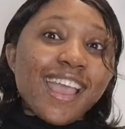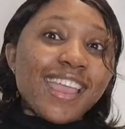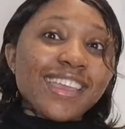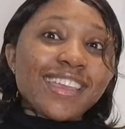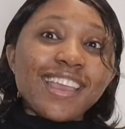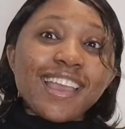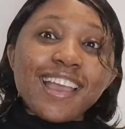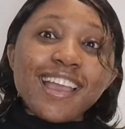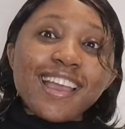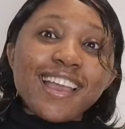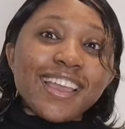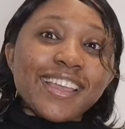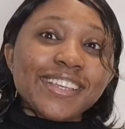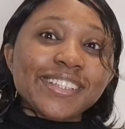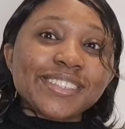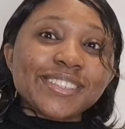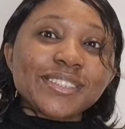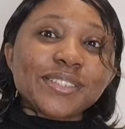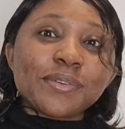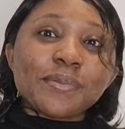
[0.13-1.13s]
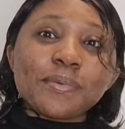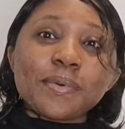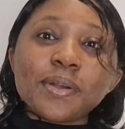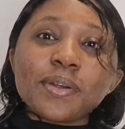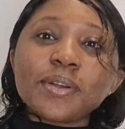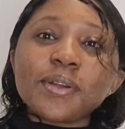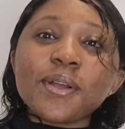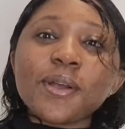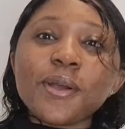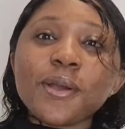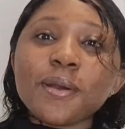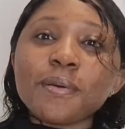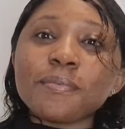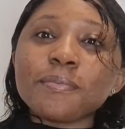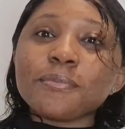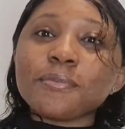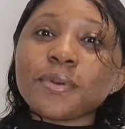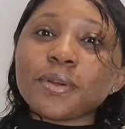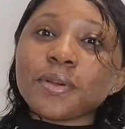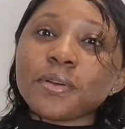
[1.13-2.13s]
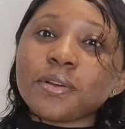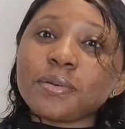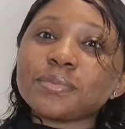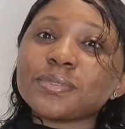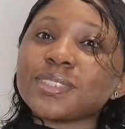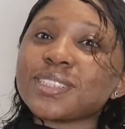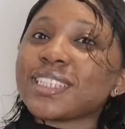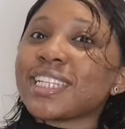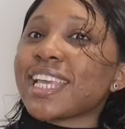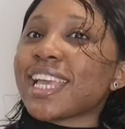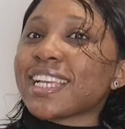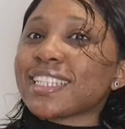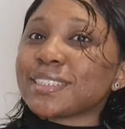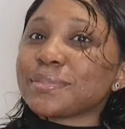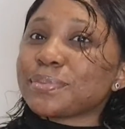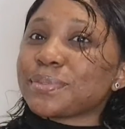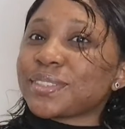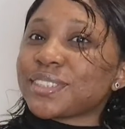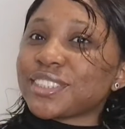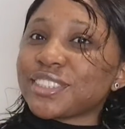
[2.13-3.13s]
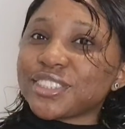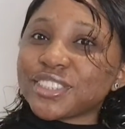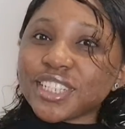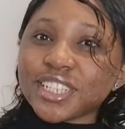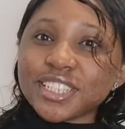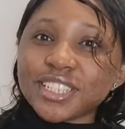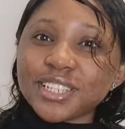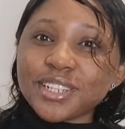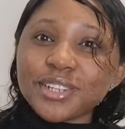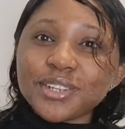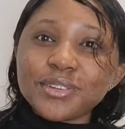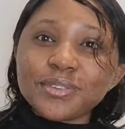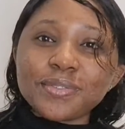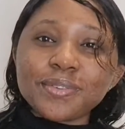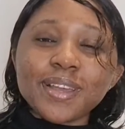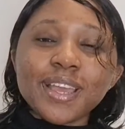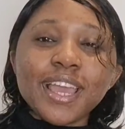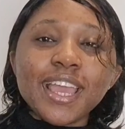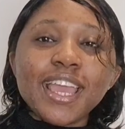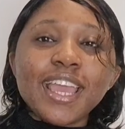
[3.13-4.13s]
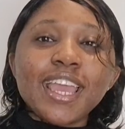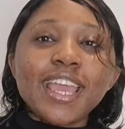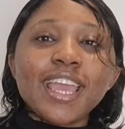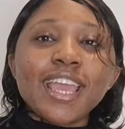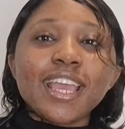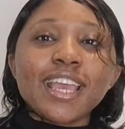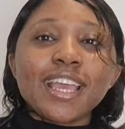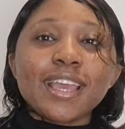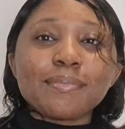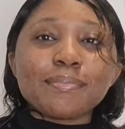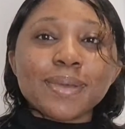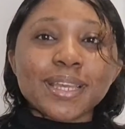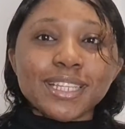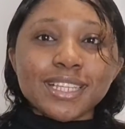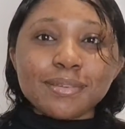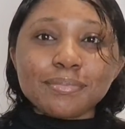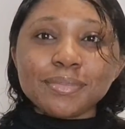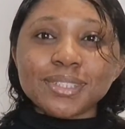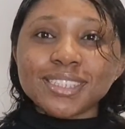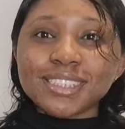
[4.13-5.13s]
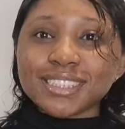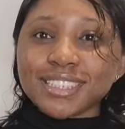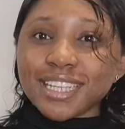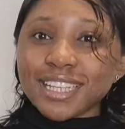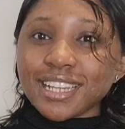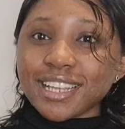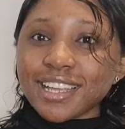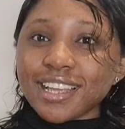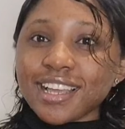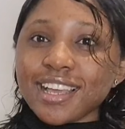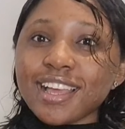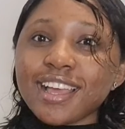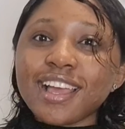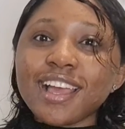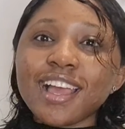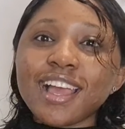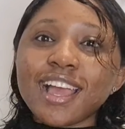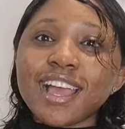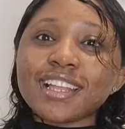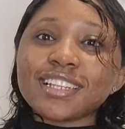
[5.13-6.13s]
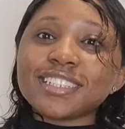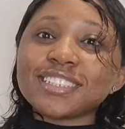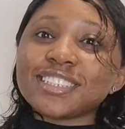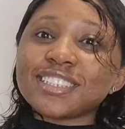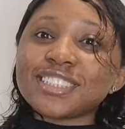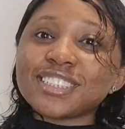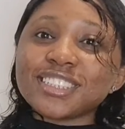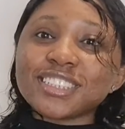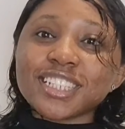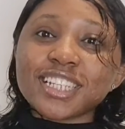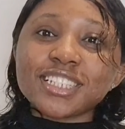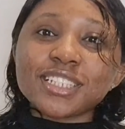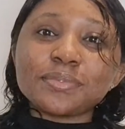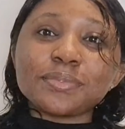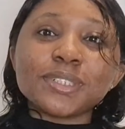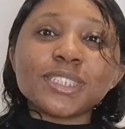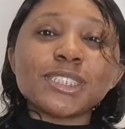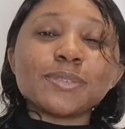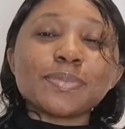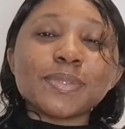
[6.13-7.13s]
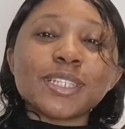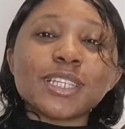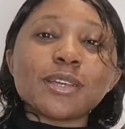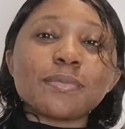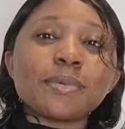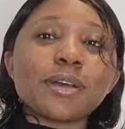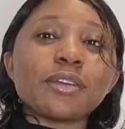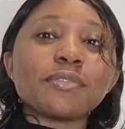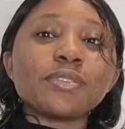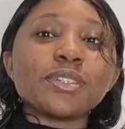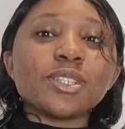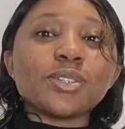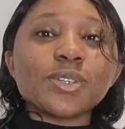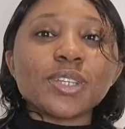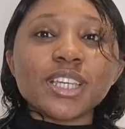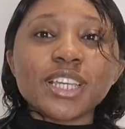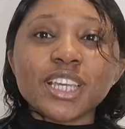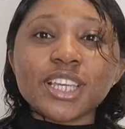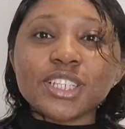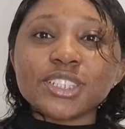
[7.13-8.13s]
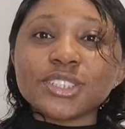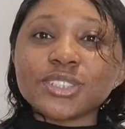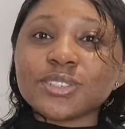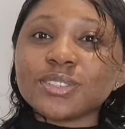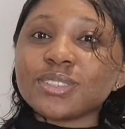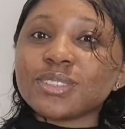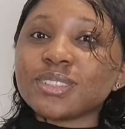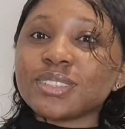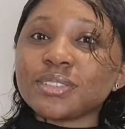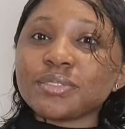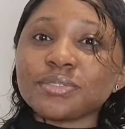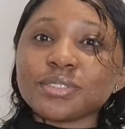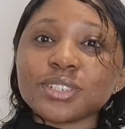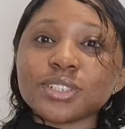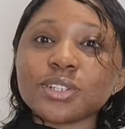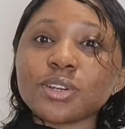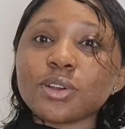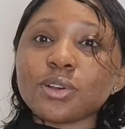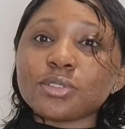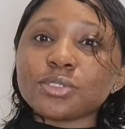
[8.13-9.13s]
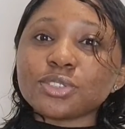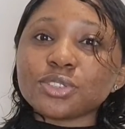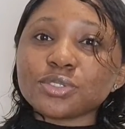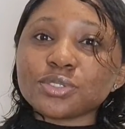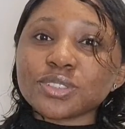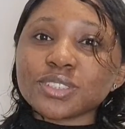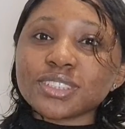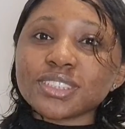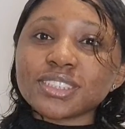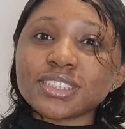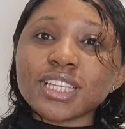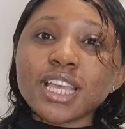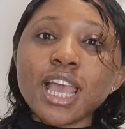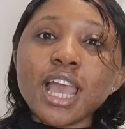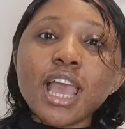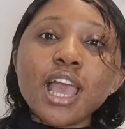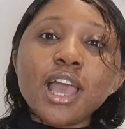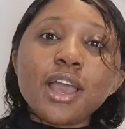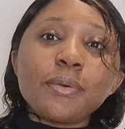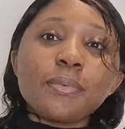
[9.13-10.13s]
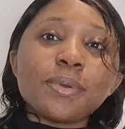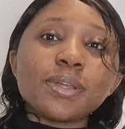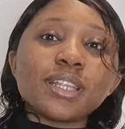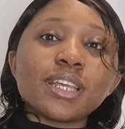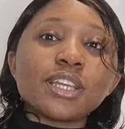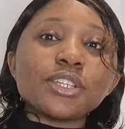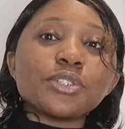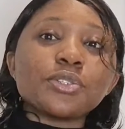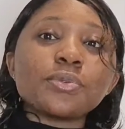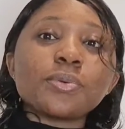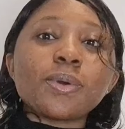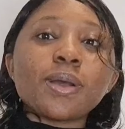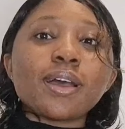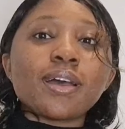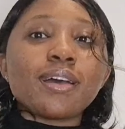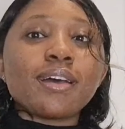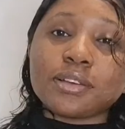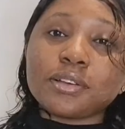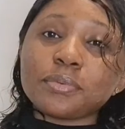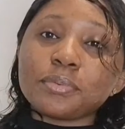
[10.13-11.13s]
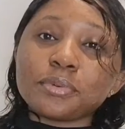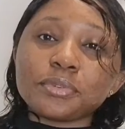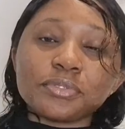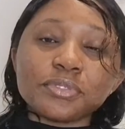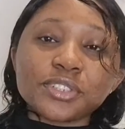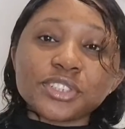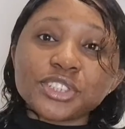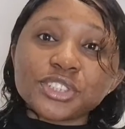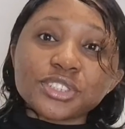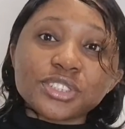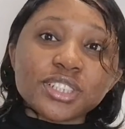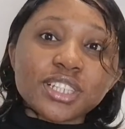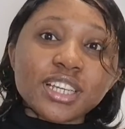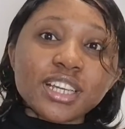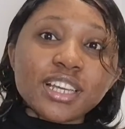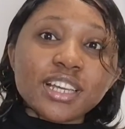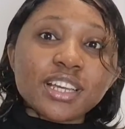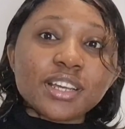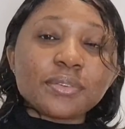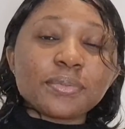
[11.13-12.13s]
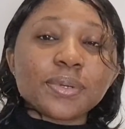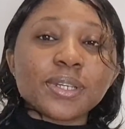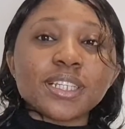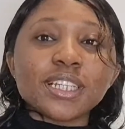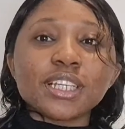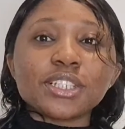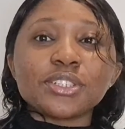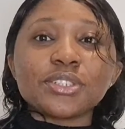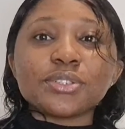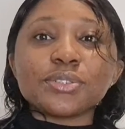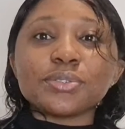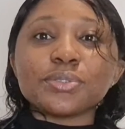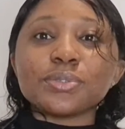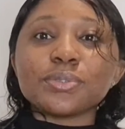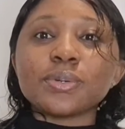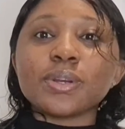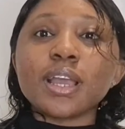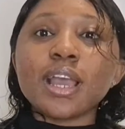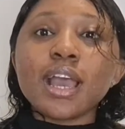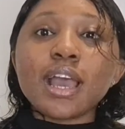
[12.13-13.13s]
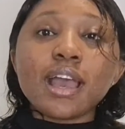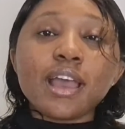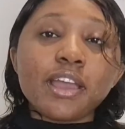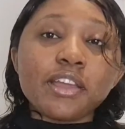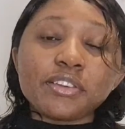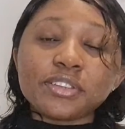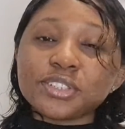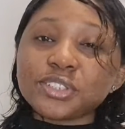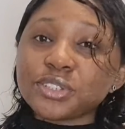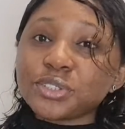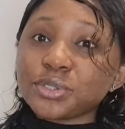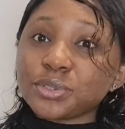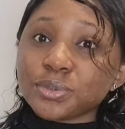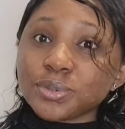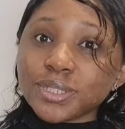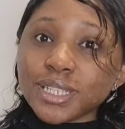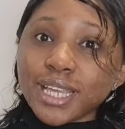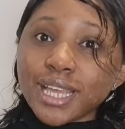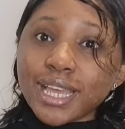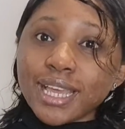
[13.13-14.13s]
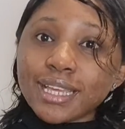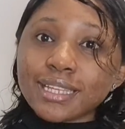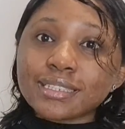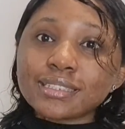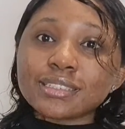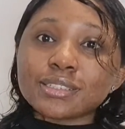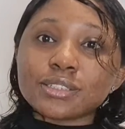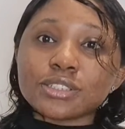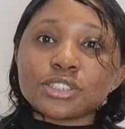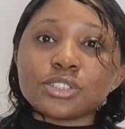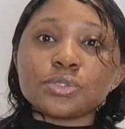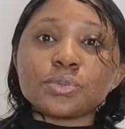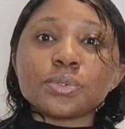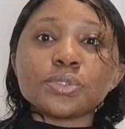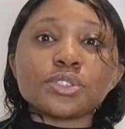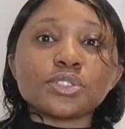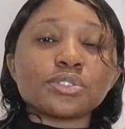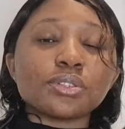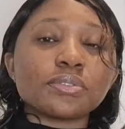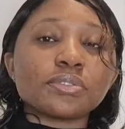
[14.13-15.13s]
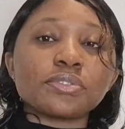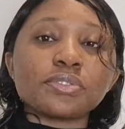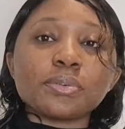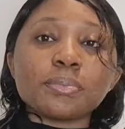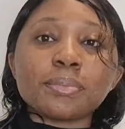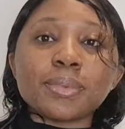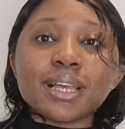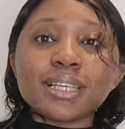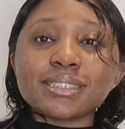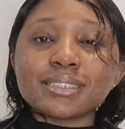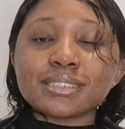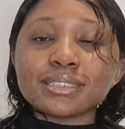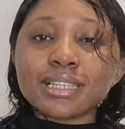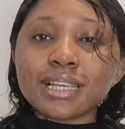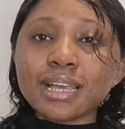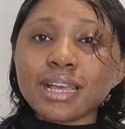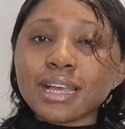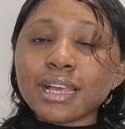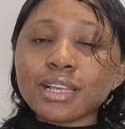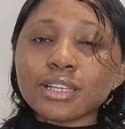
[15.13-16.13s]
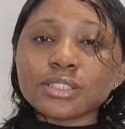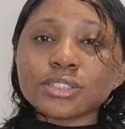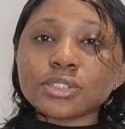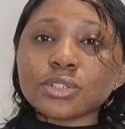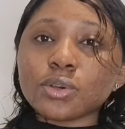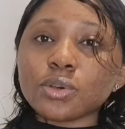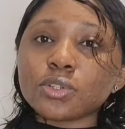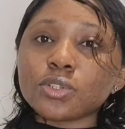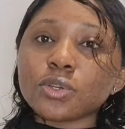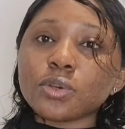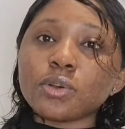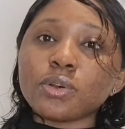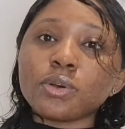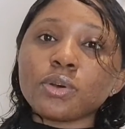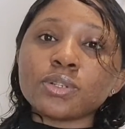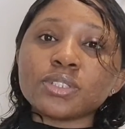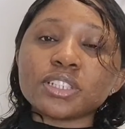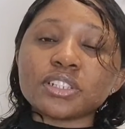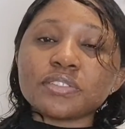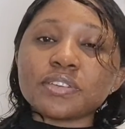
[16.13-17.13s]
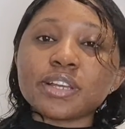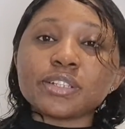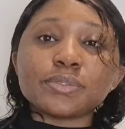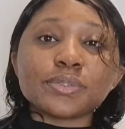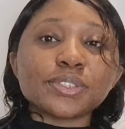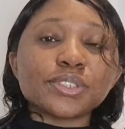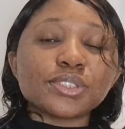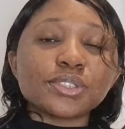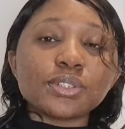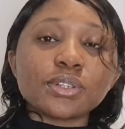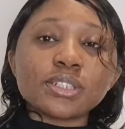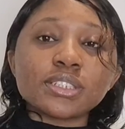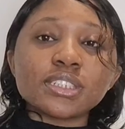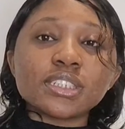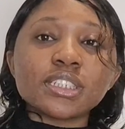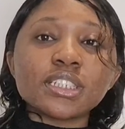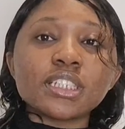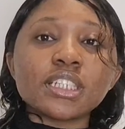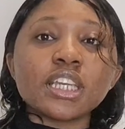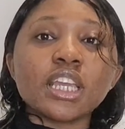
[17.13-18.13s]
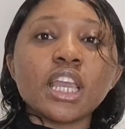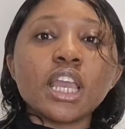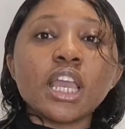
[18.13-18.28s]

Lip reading: guys, welcome to the Express channel. My name is Stella, and in this channel we speak about relocation to different countries. Whether you are a professional, whether you are a student, you want to travel for masters or undergraduate study,